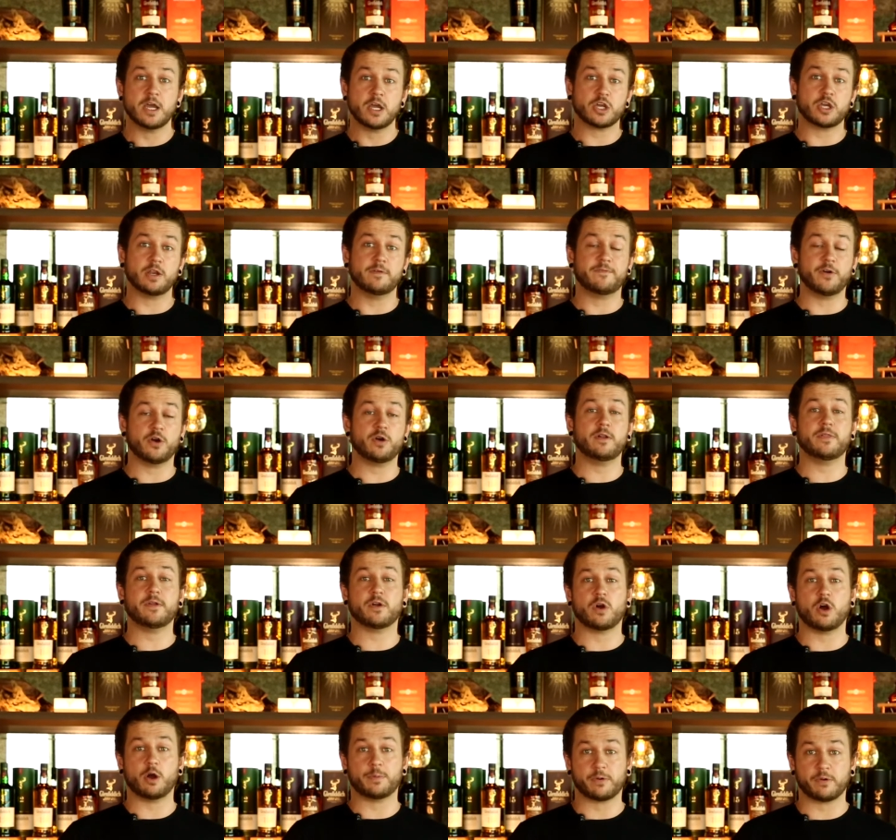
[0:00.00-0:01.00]
converted
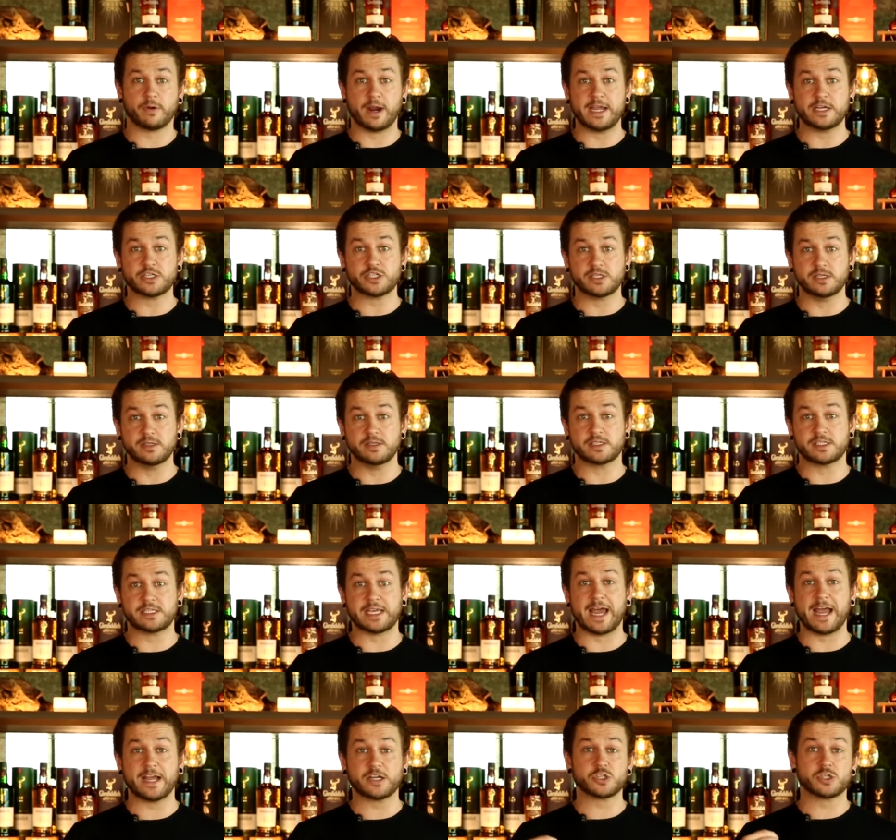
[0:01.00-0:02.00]
their operations
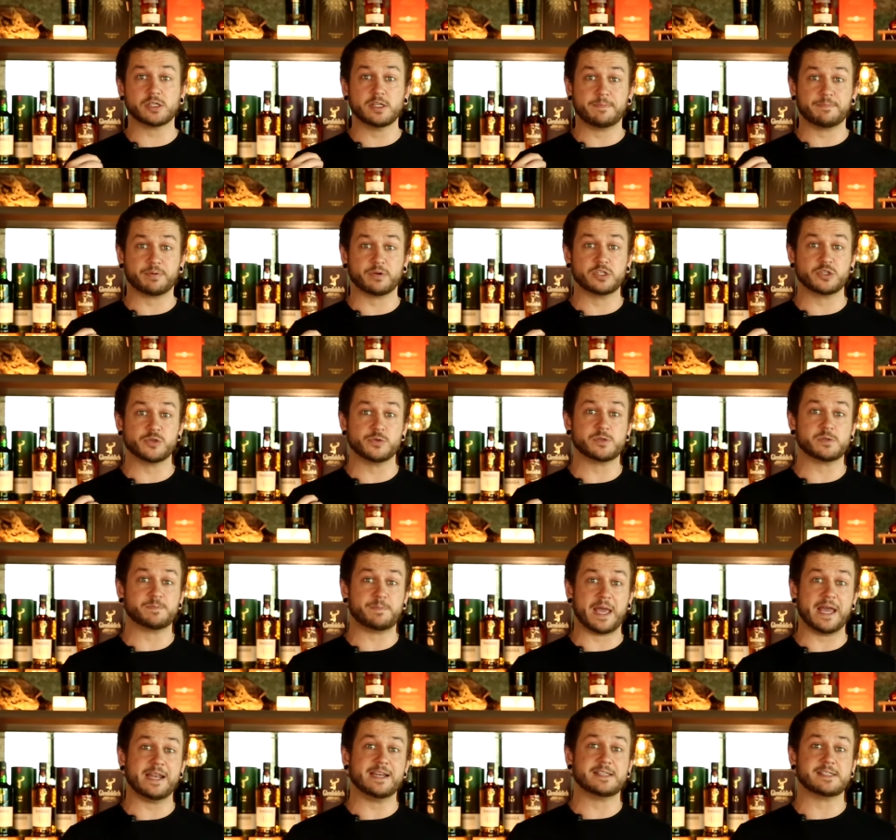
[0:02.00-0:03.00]
to actually produce
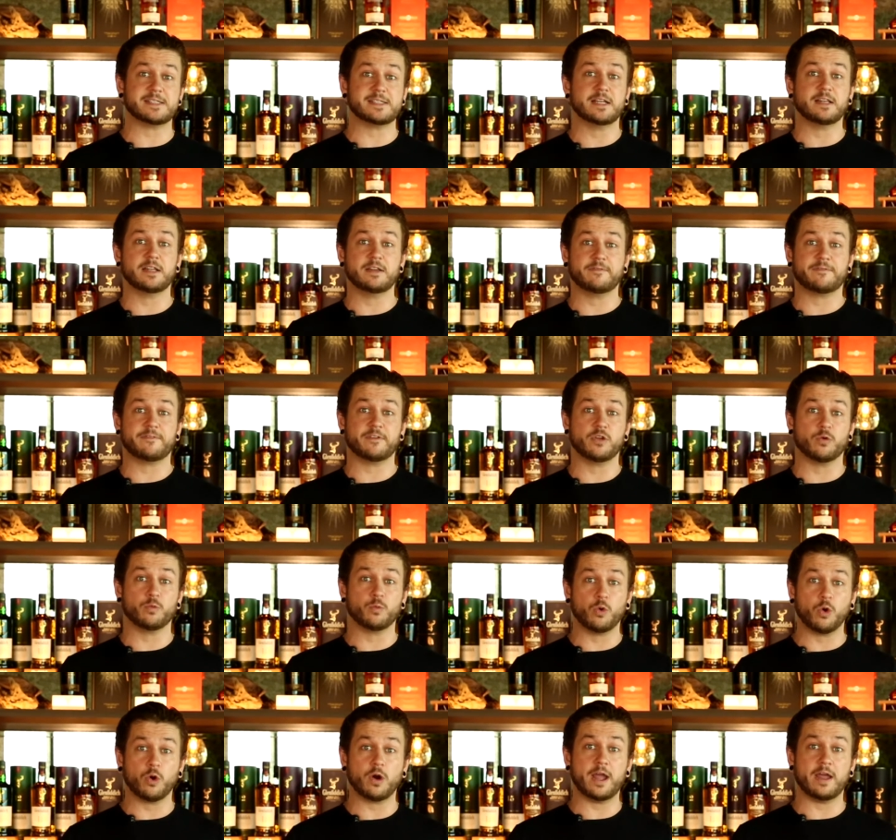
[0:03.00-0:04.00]
penicillin for the
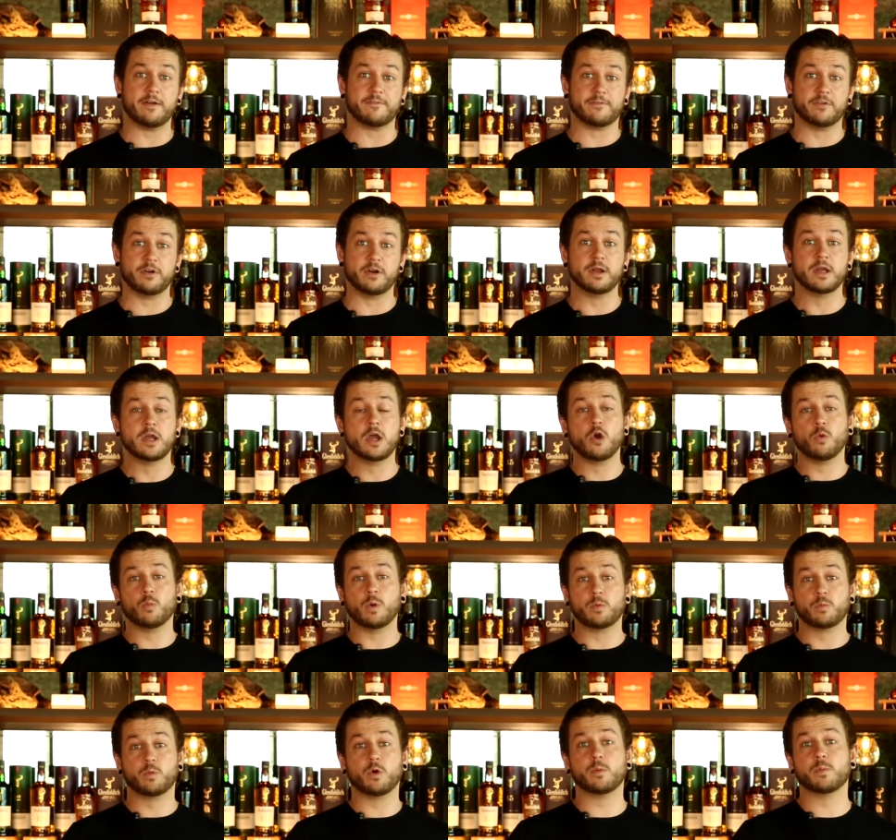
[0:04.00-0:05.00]
war effort
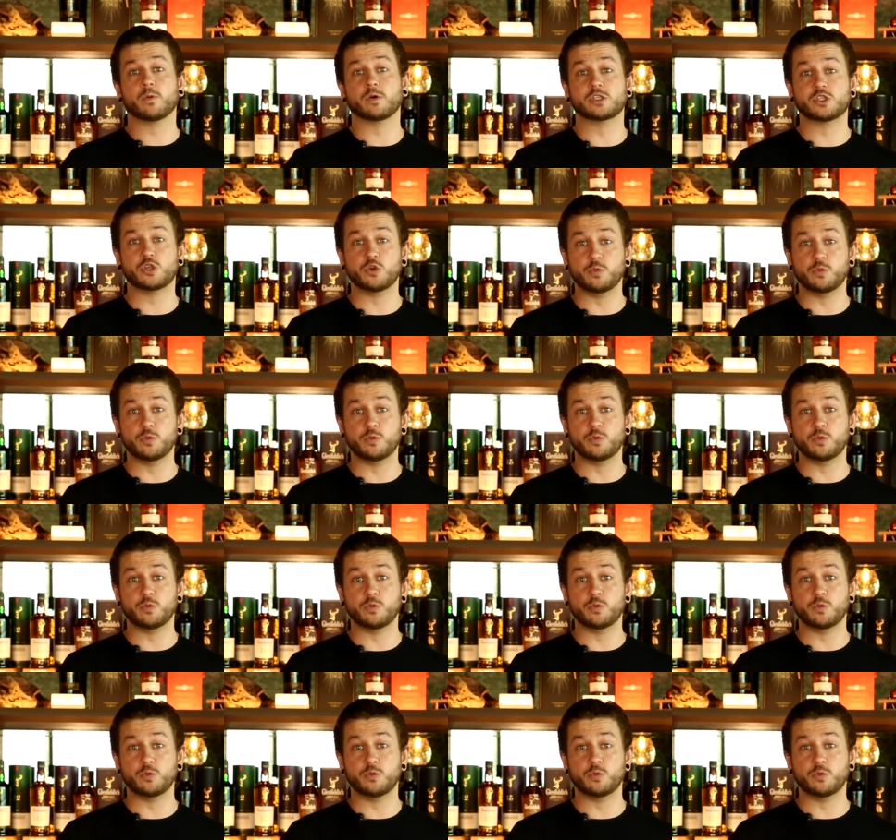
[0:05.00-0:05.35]
when World War II